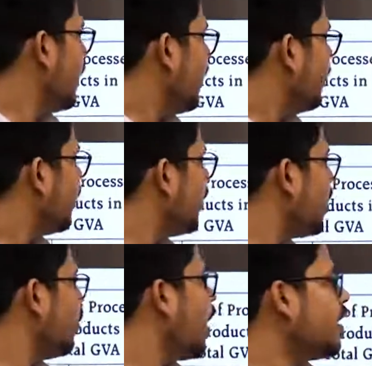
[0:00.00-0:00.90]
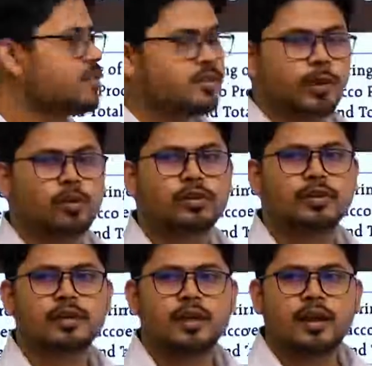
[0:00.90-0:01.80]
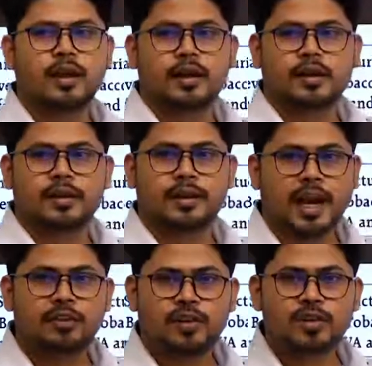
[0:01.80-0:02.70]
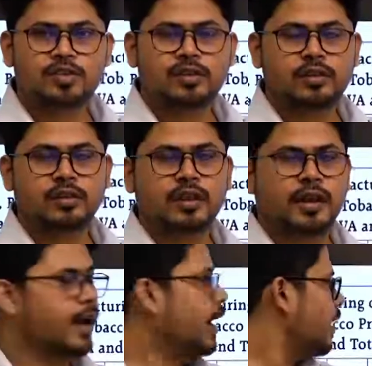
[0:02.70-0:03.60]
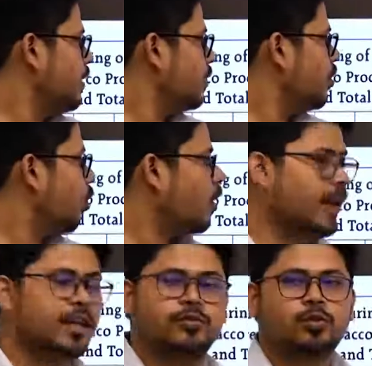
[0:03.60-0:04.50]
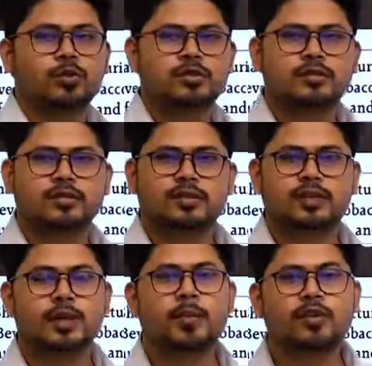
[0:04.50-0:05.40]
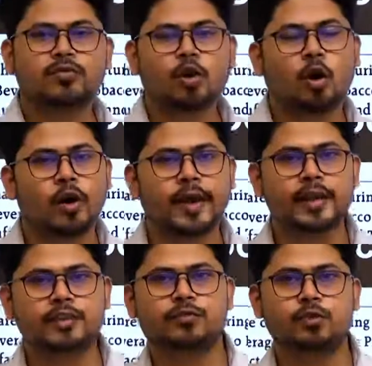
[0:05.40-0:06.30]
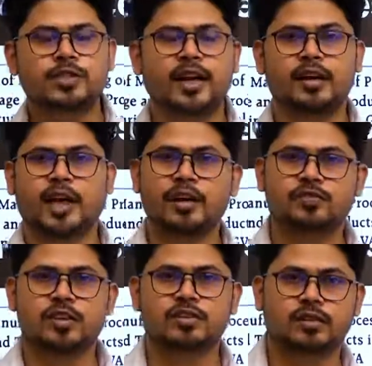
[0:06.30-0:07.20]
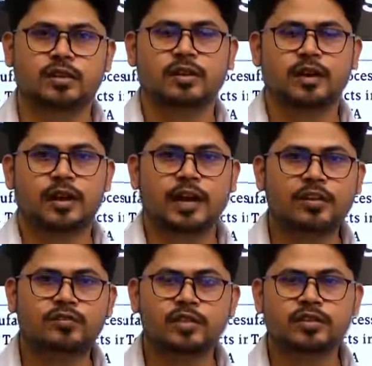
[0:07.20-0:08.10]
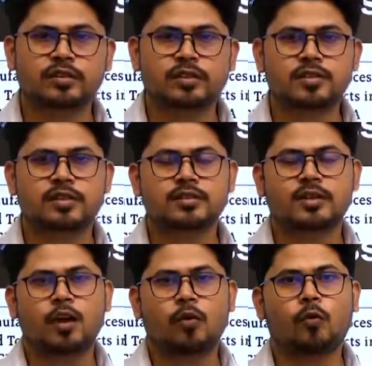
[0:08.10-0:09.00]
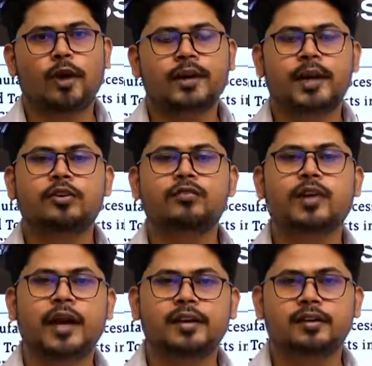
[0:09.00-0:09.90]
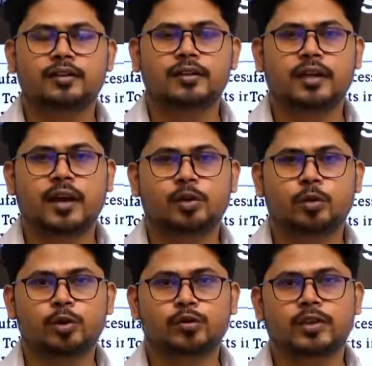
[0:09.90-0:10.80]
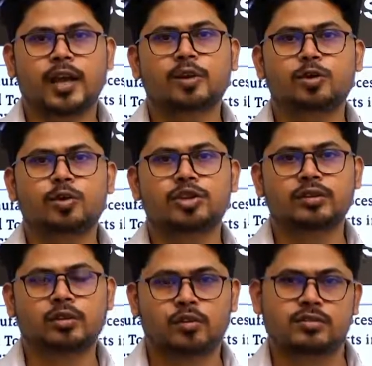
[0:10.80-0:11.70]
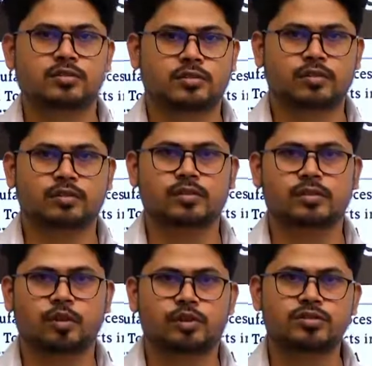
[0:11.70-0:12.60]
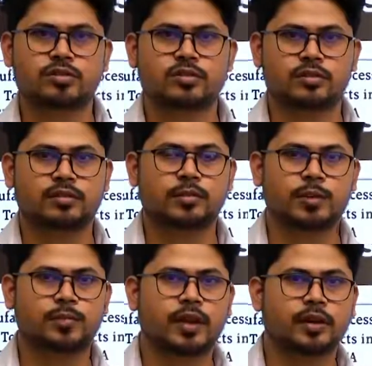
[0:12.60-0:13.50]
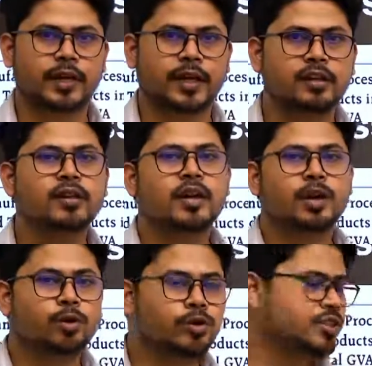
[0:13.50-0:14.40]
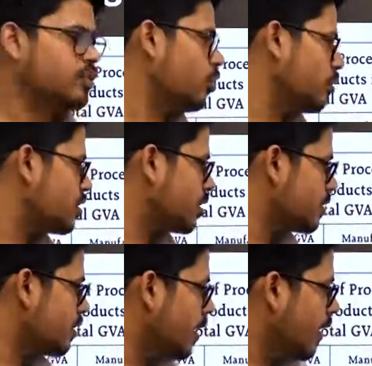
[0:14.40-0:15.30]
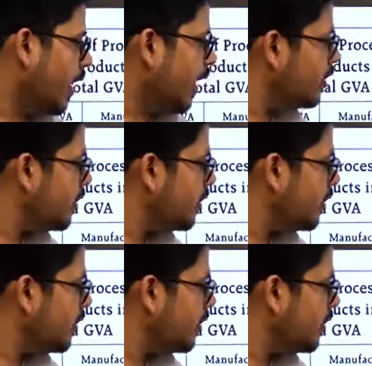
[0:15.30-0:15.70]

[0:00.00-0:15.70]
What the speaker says: their demand is about diet functional and organic foods. The demand for organic foods and diet functional. Diet functional in the sense, what kind of diet they are going to, they are nutrition conscious. The people are getting nutrition conscious, and